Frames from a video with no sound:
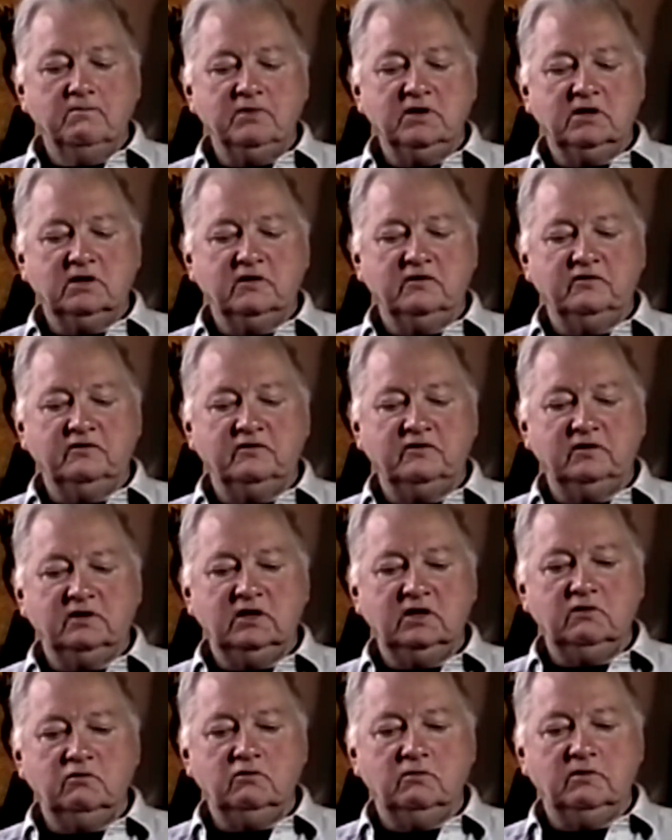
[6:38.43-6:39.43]
Because
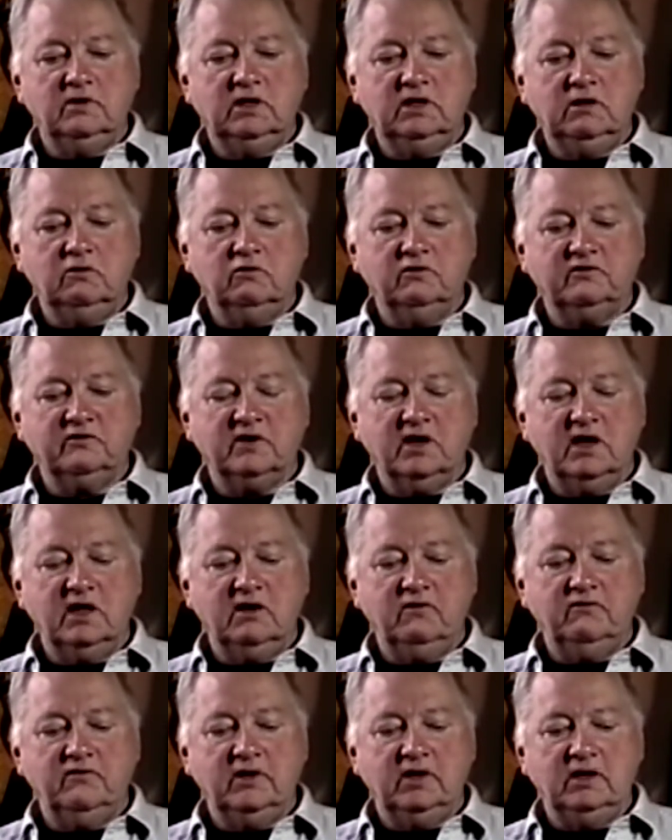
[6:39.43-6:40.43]
he was
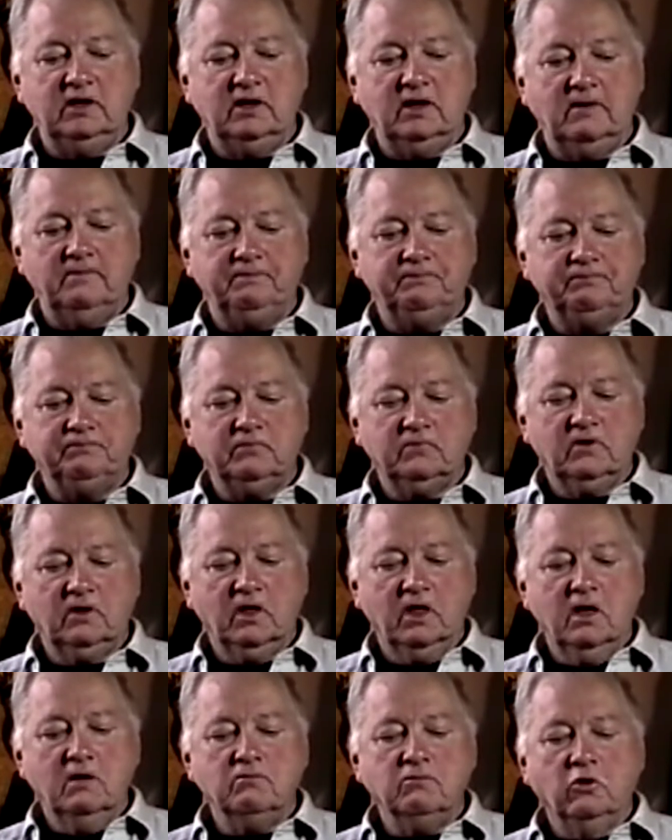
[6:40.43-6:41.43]
kind of
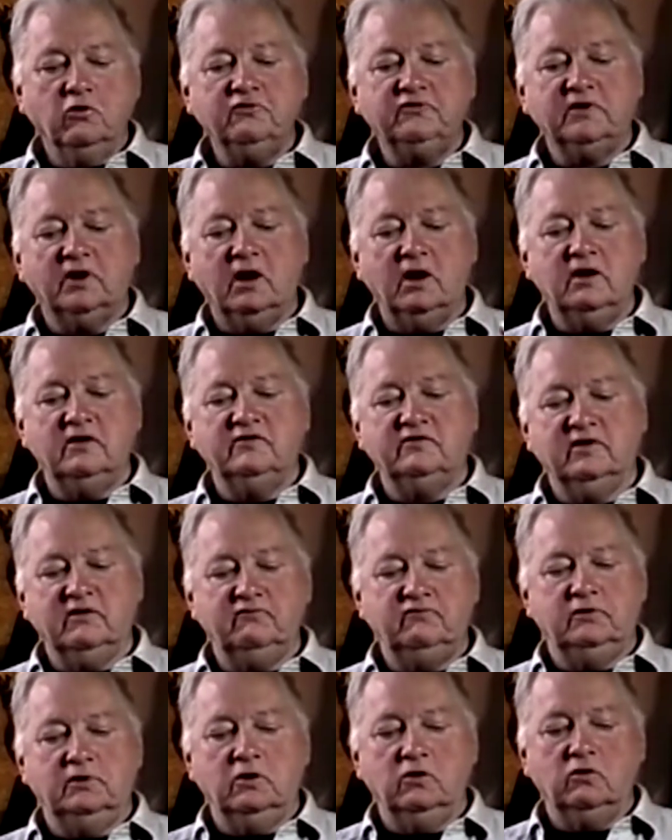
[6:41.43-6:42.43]
most artists
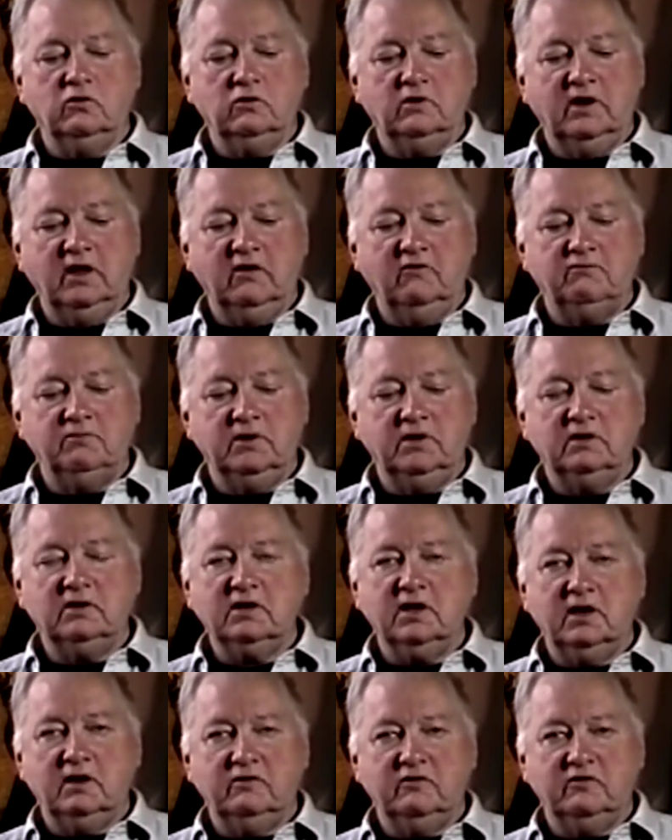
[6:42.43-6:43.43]
I've known have been
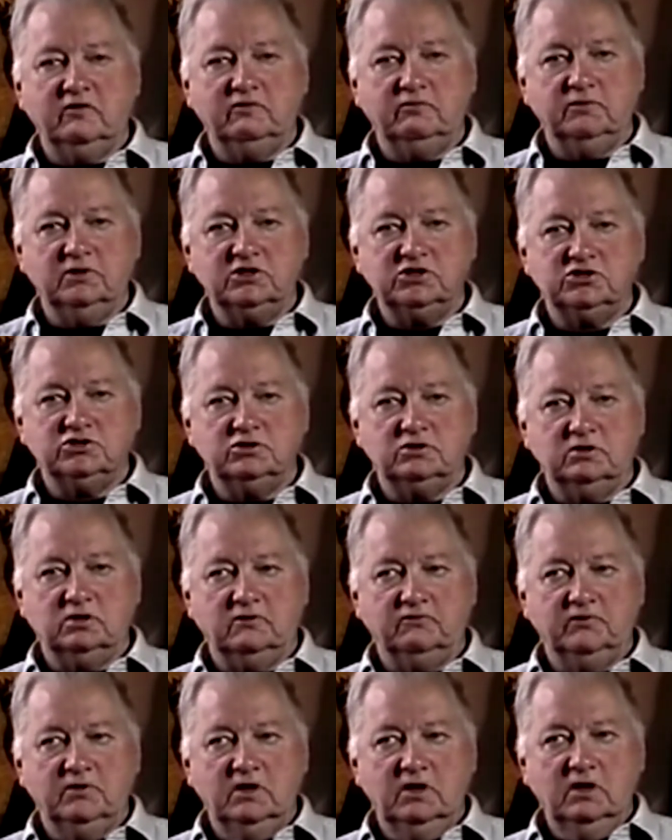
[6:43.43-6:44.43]
kind of this mixture
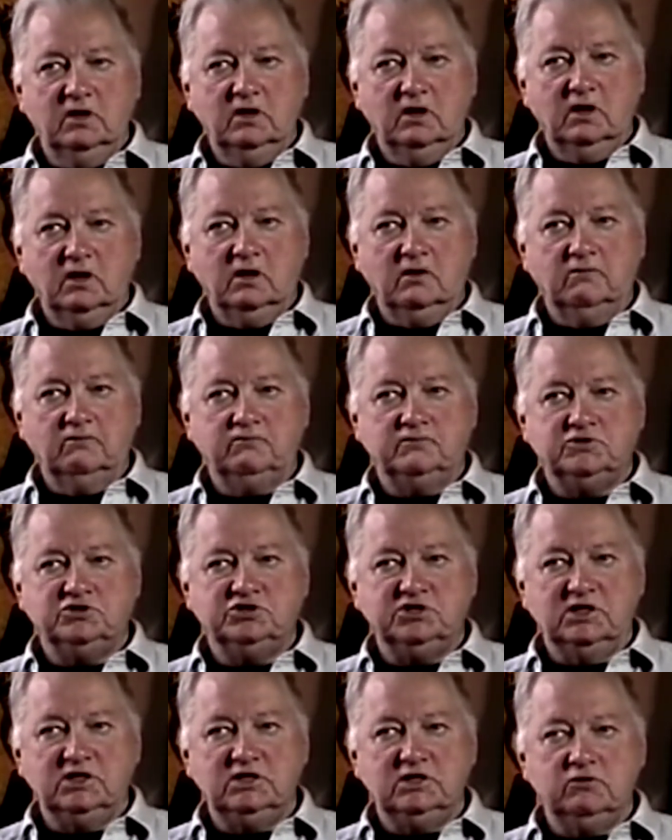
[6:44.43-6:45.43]
of
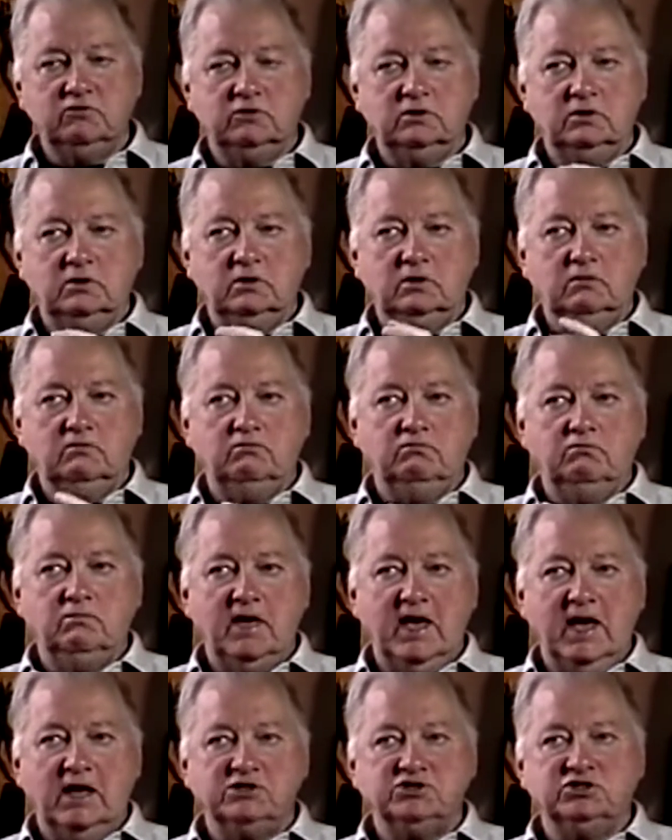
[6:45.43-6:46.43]
genuine
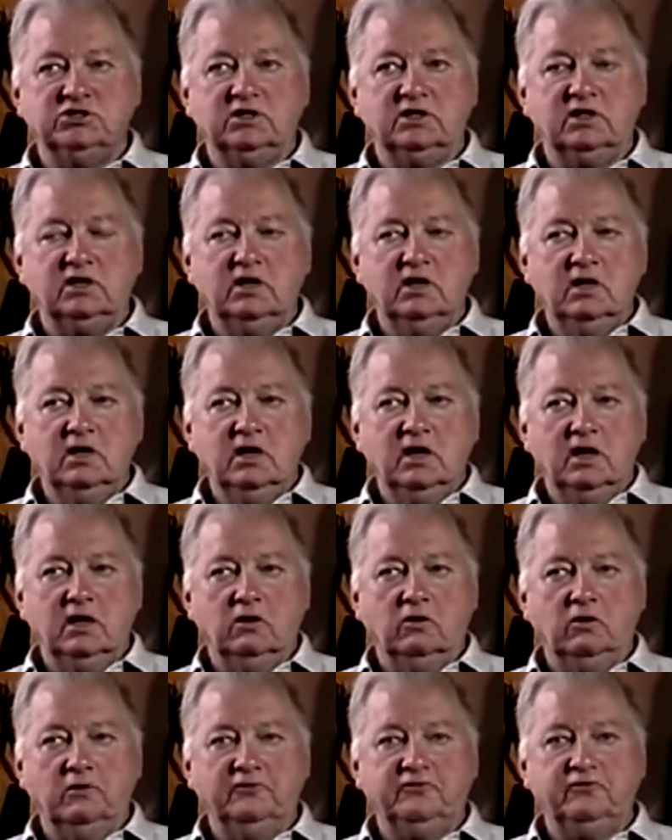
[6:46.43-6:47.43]
magic
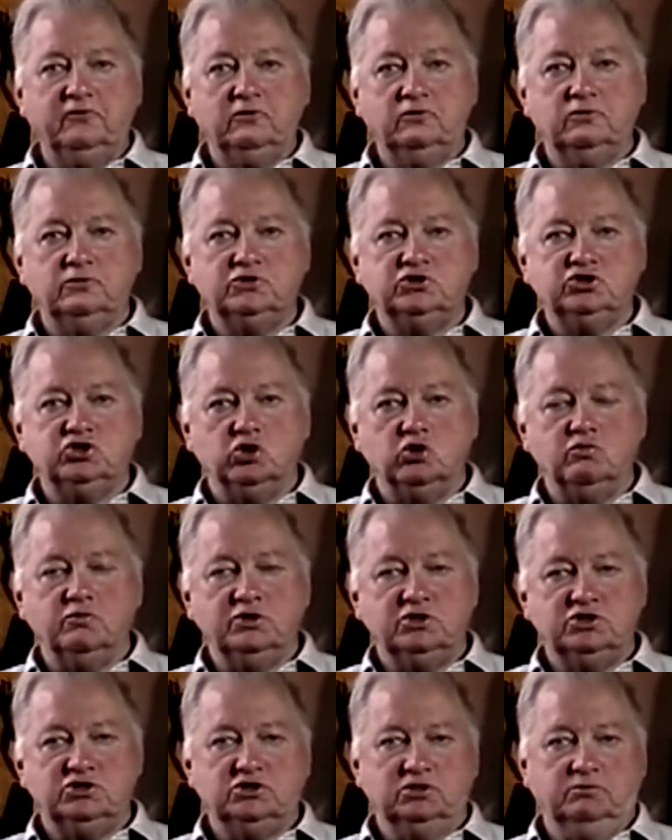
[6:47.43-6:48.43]
and also
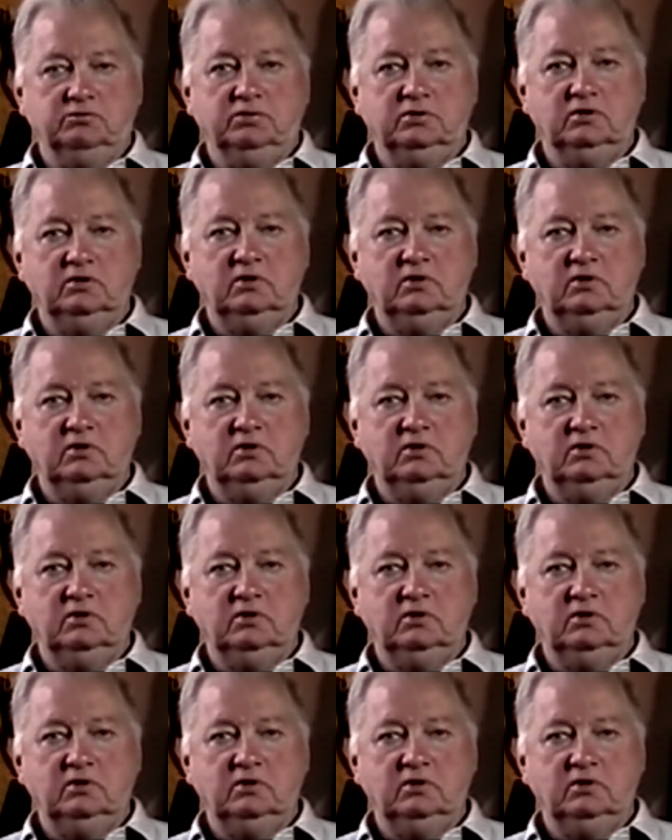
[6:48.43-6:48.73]
showmanship.